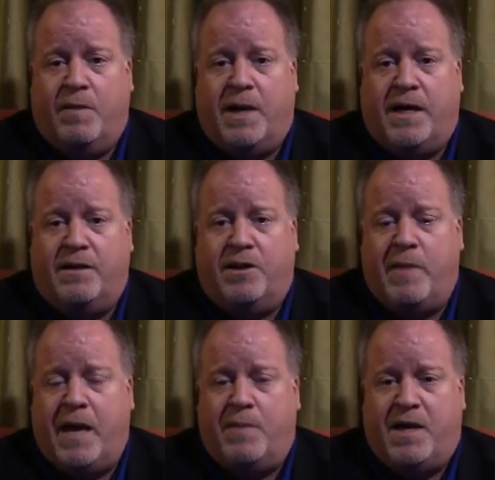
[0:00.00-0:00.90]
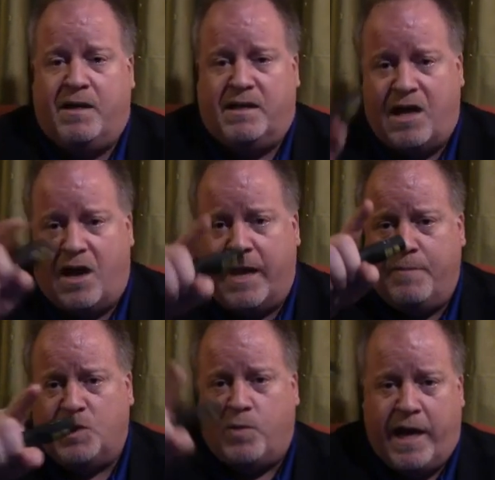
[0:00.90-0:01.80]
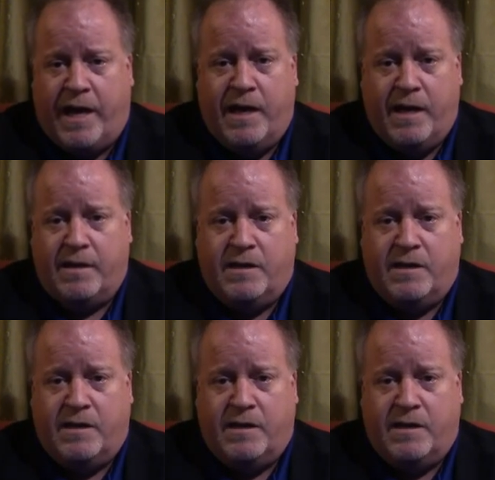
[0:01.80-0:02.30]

but there may be times when